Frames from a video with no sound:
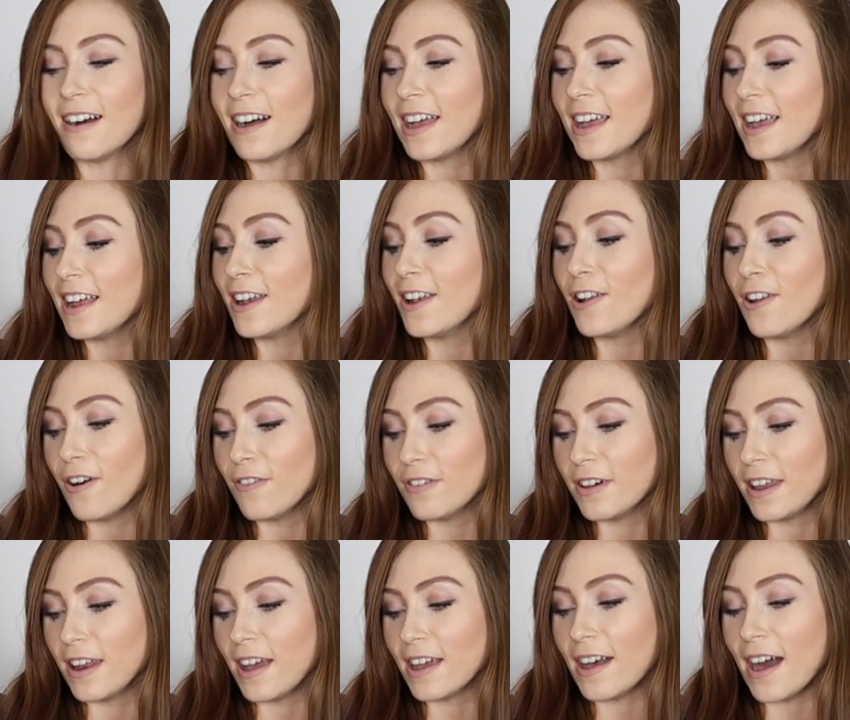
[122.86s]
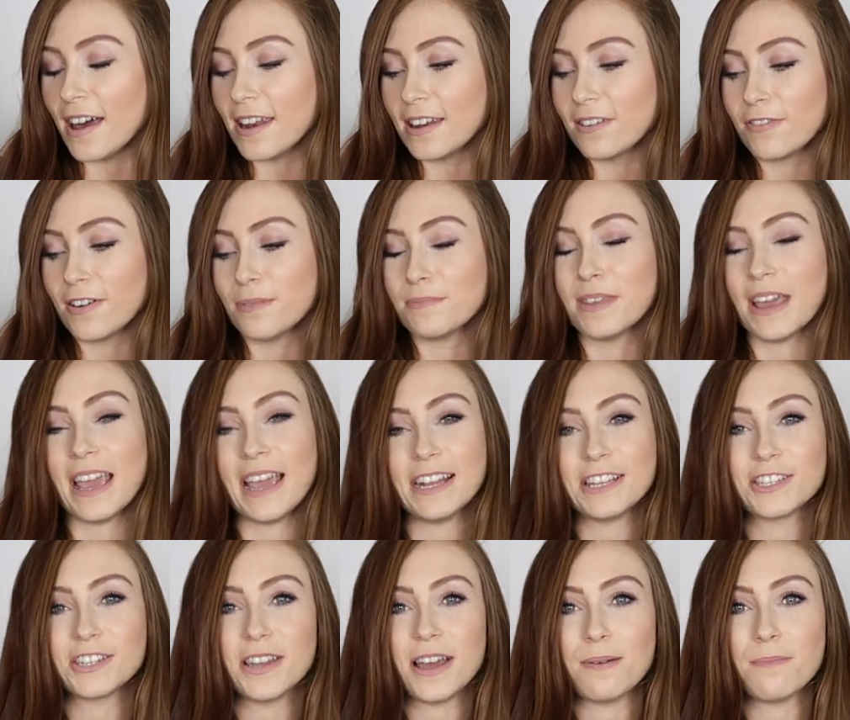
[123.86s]
I love it. I got it from the
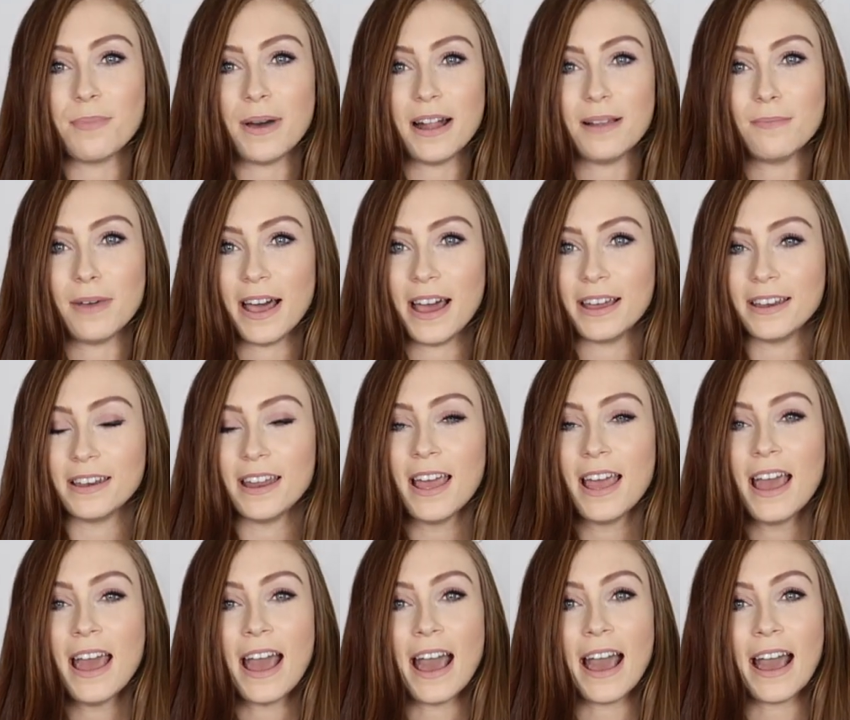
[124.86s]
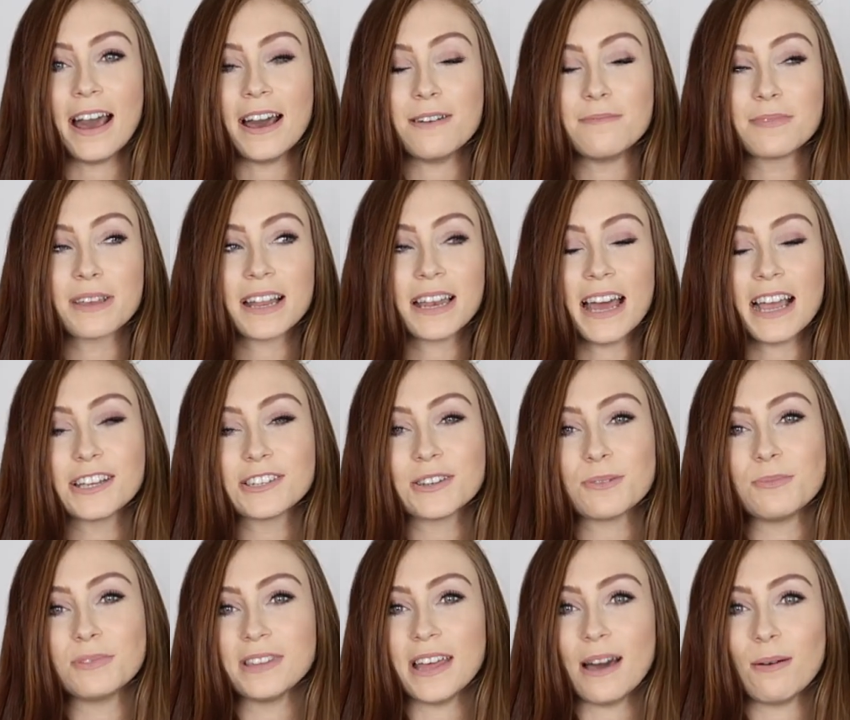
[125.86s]
H&M Balmain
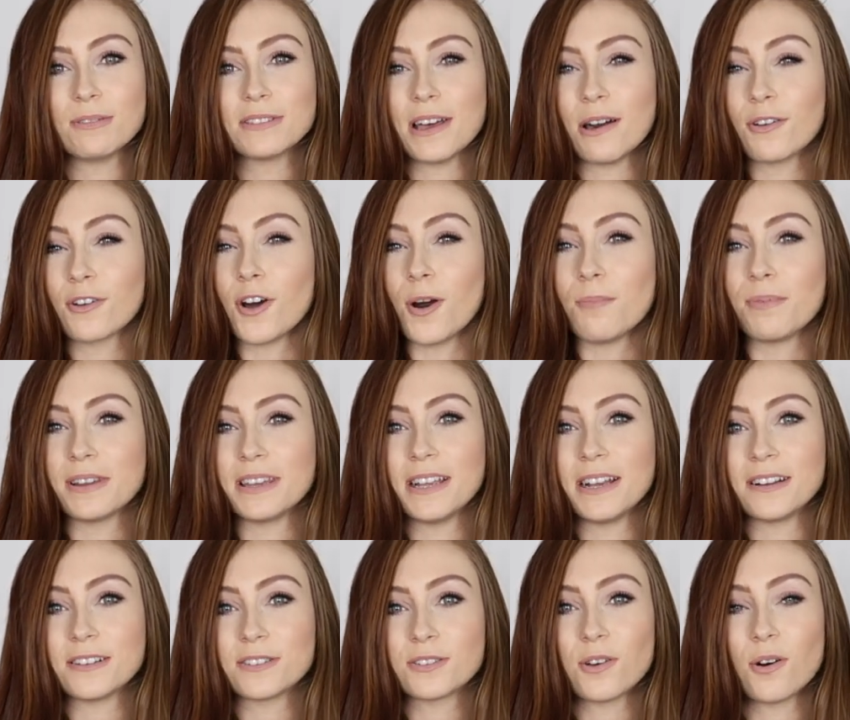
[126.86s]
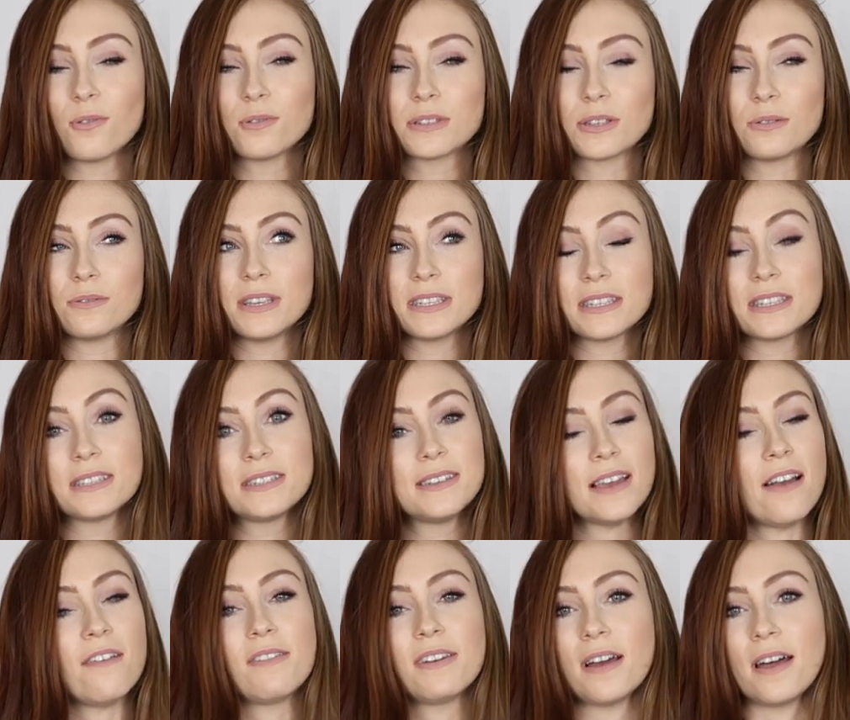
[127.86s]
collection when that was out a couple of years ago, so this is
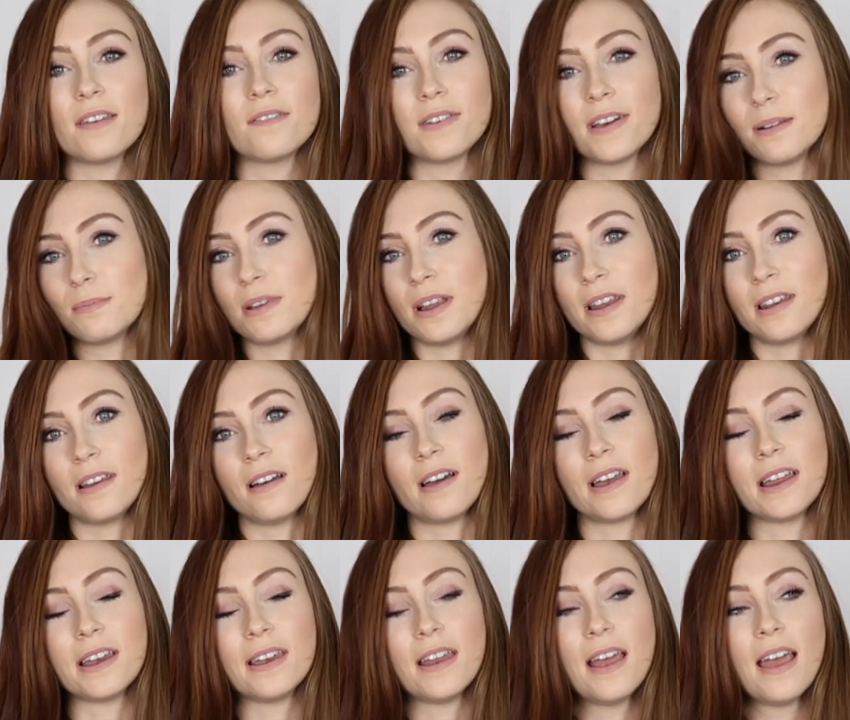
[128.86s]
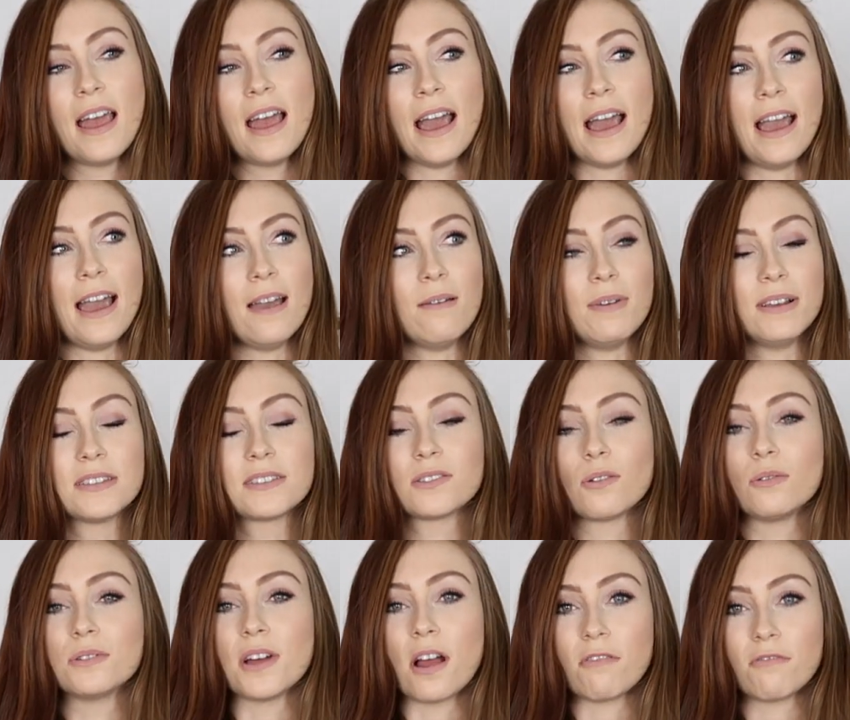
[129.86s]
definitely not available online. It's
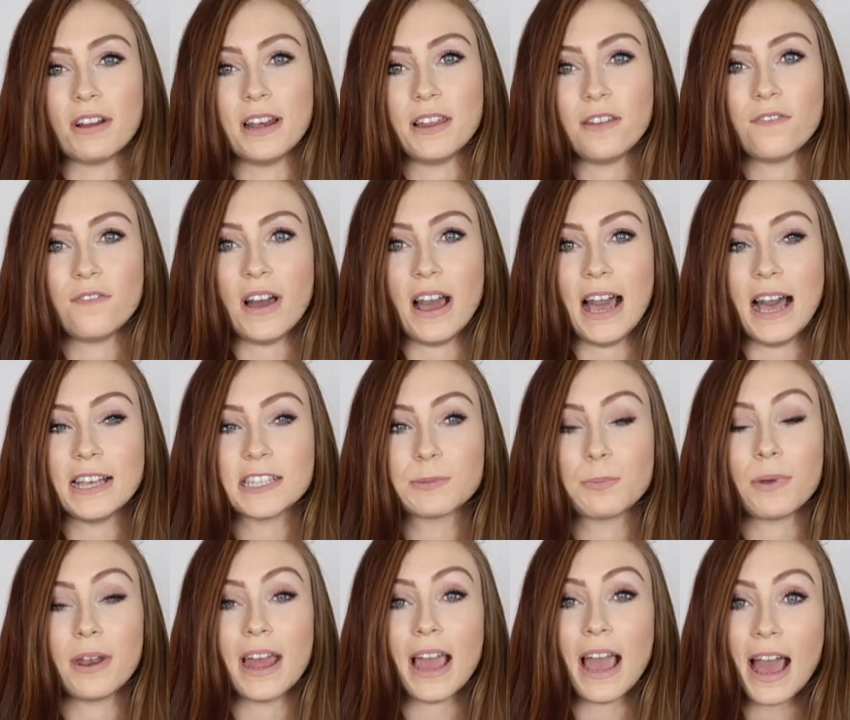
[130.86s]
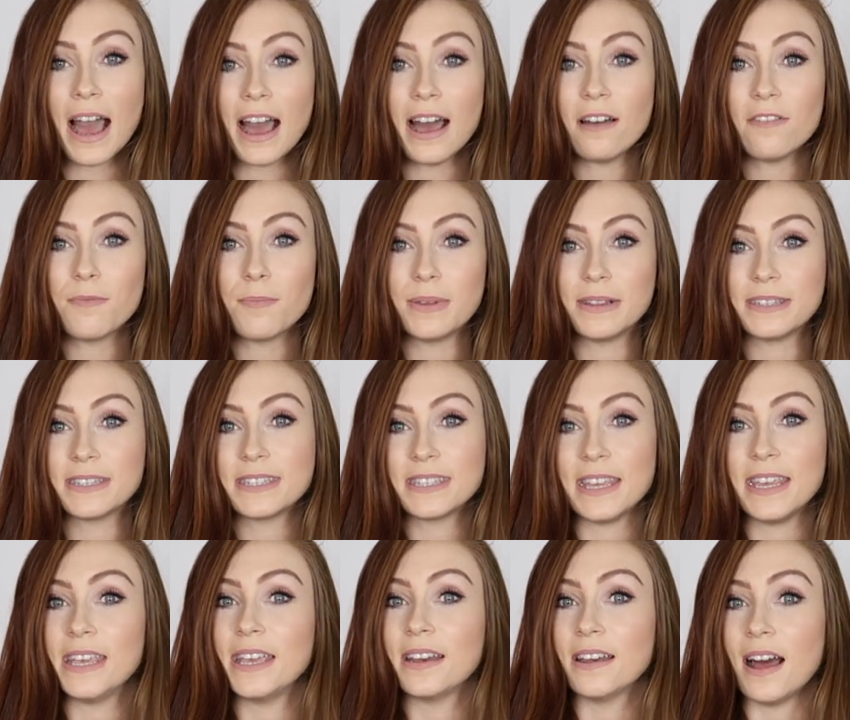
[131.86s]
sold out really fast, but I have been
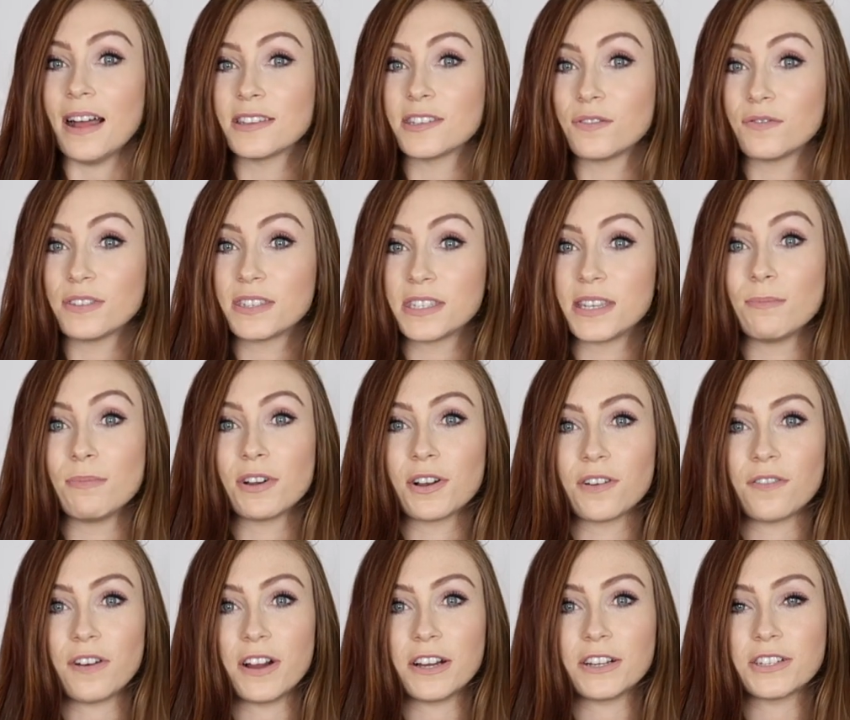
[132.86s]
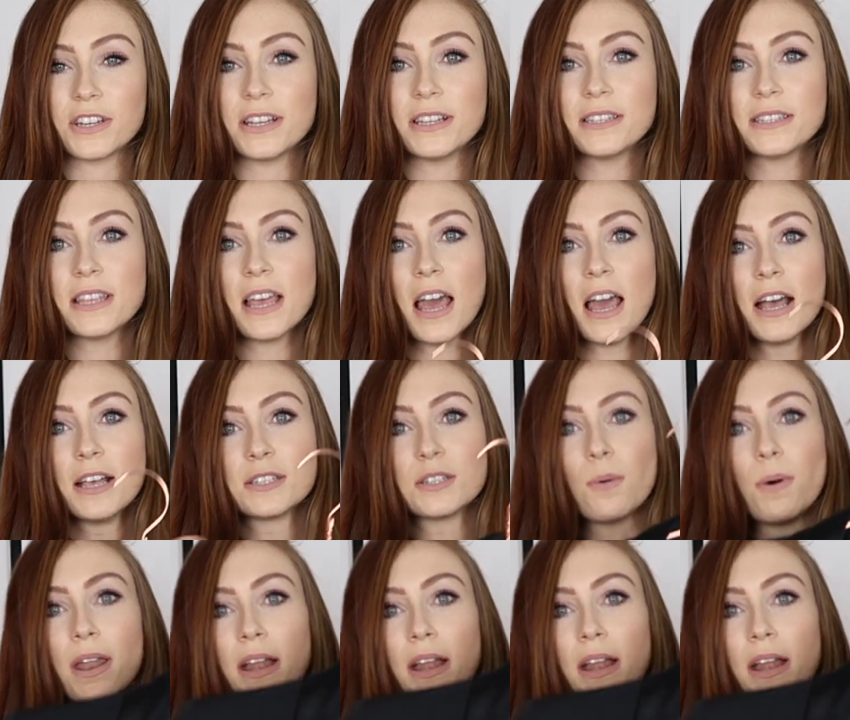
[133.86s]
seeing lots of similar versions. So